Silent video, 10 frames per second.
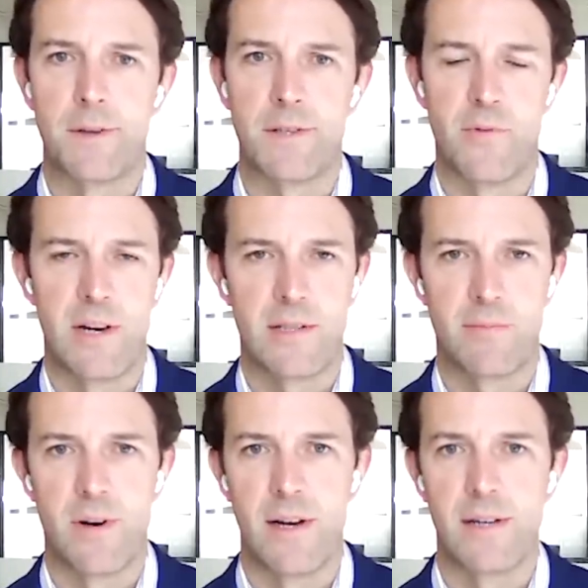surprise,
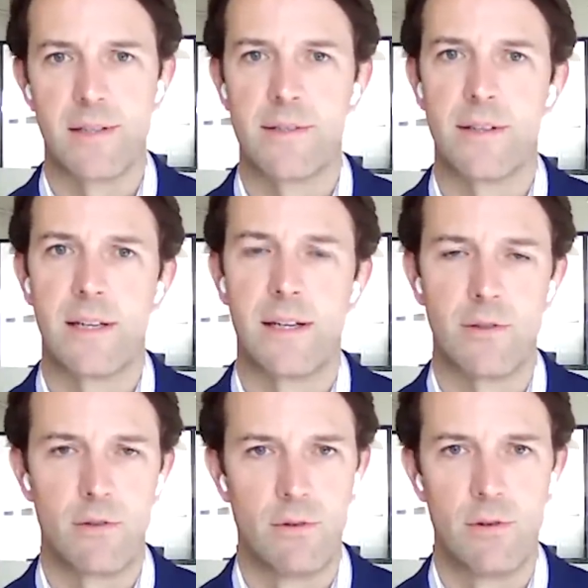surprise, it's
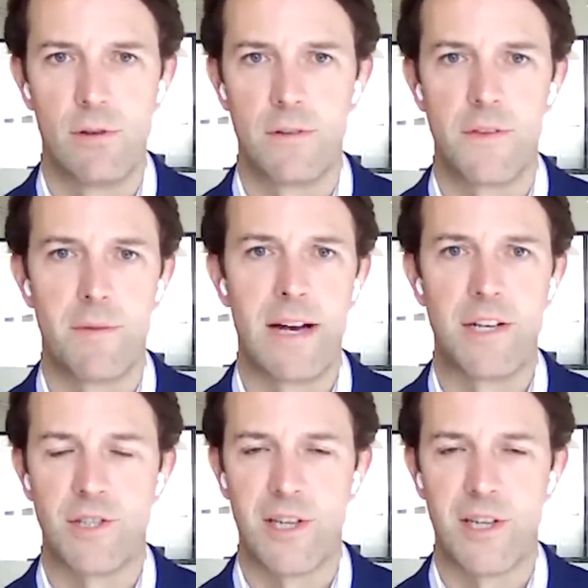all of the major